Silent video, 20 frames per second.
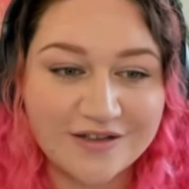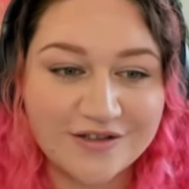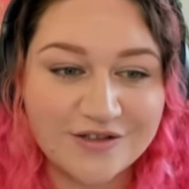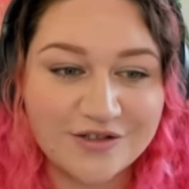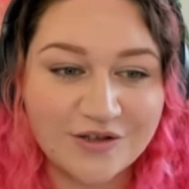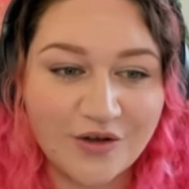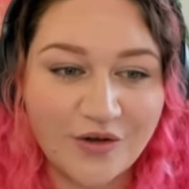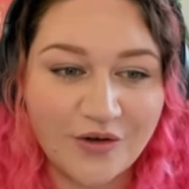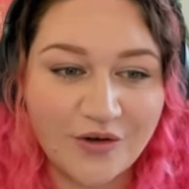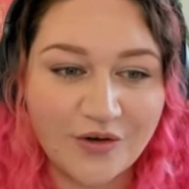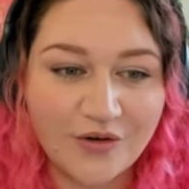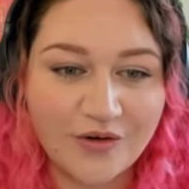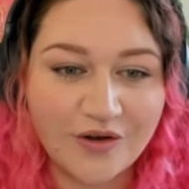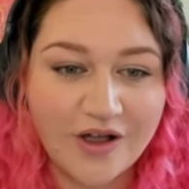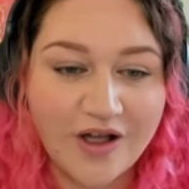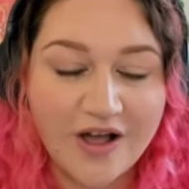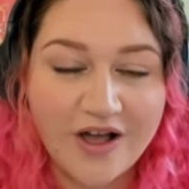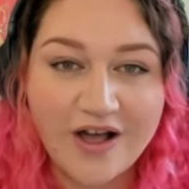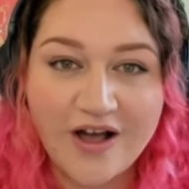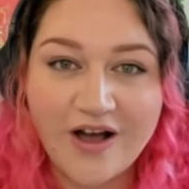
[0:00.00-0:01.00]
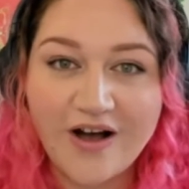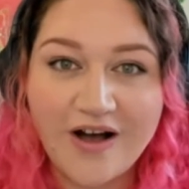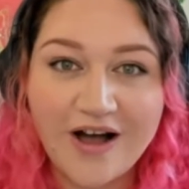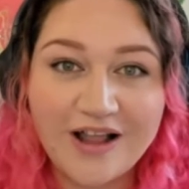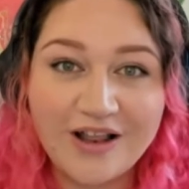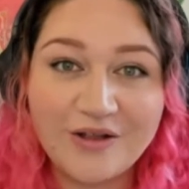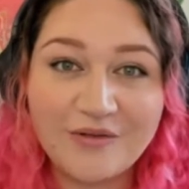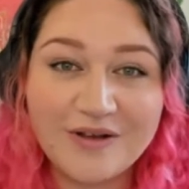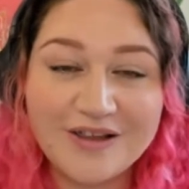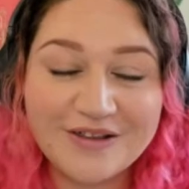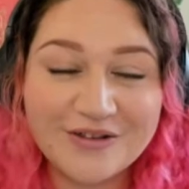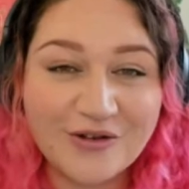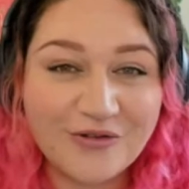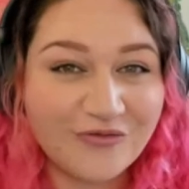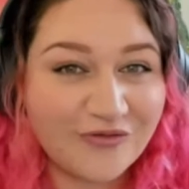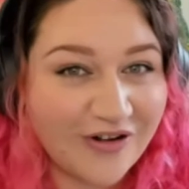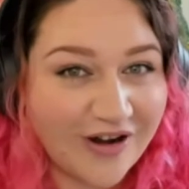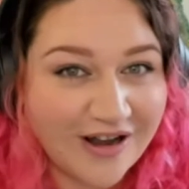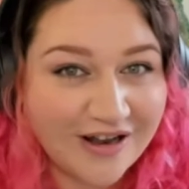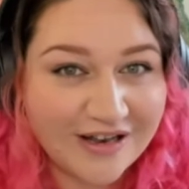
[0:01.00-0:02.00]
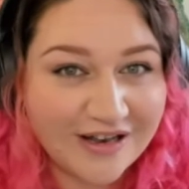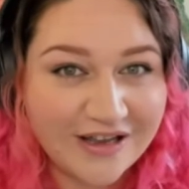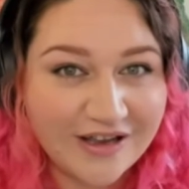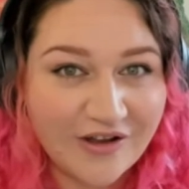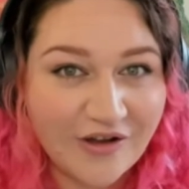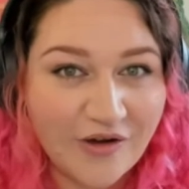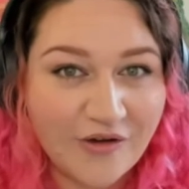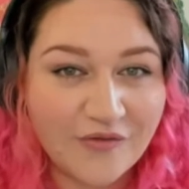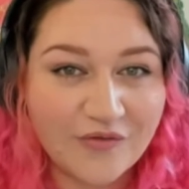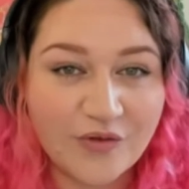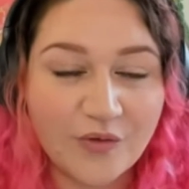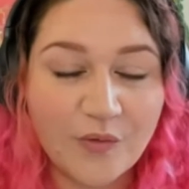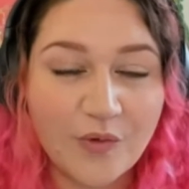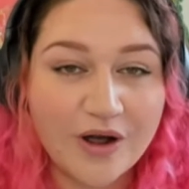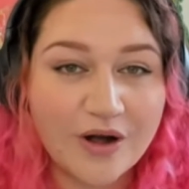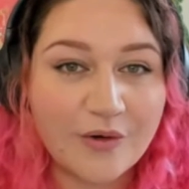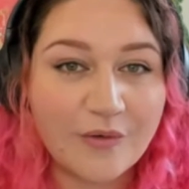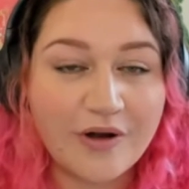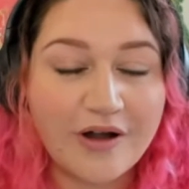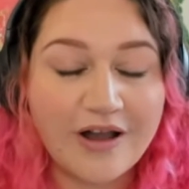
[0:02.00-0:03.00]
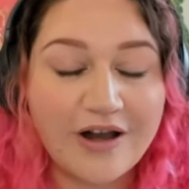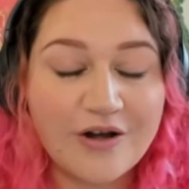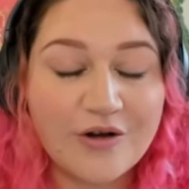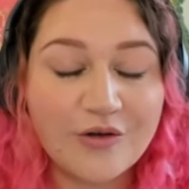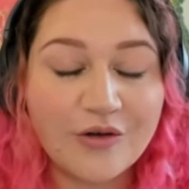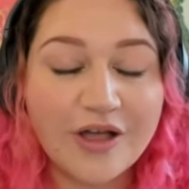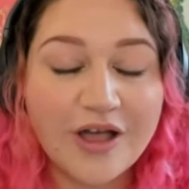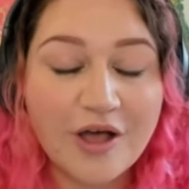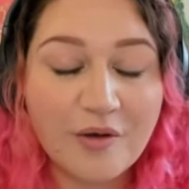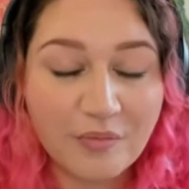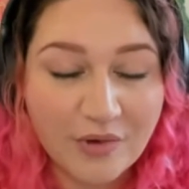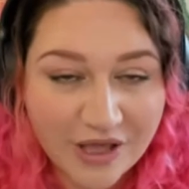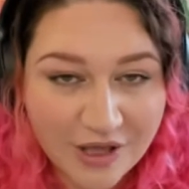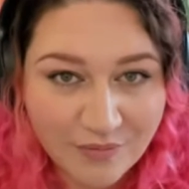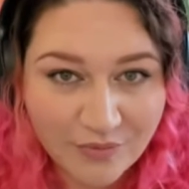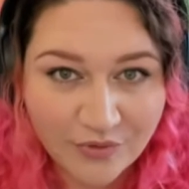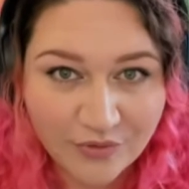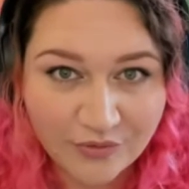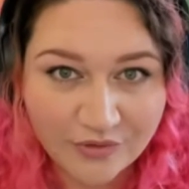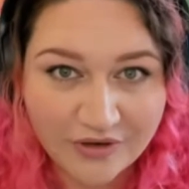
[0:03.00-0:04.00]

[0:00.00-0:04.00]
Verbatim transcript: So I, Louise O'Reilly of the Warawa and Noongar people,